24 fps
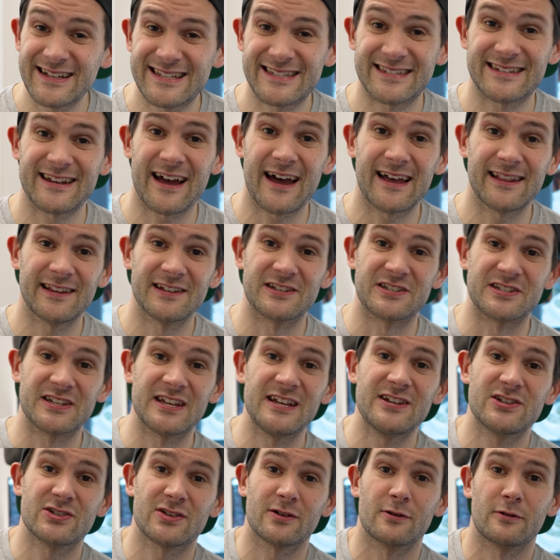stylish
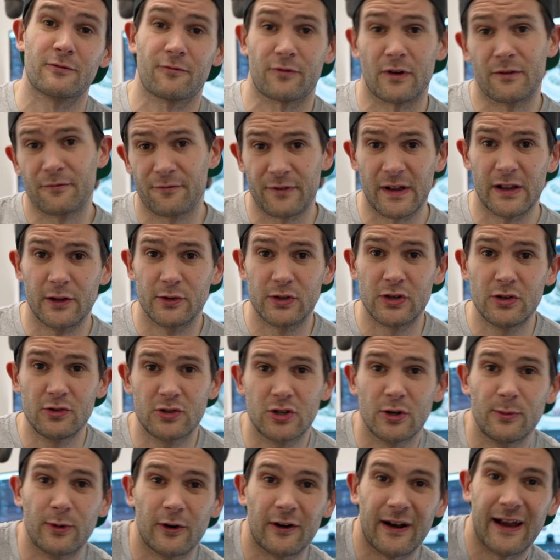t-shirt from fellow
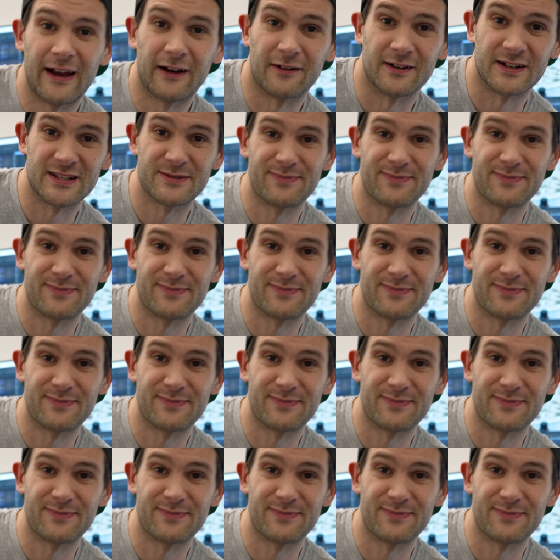YouTuber Eric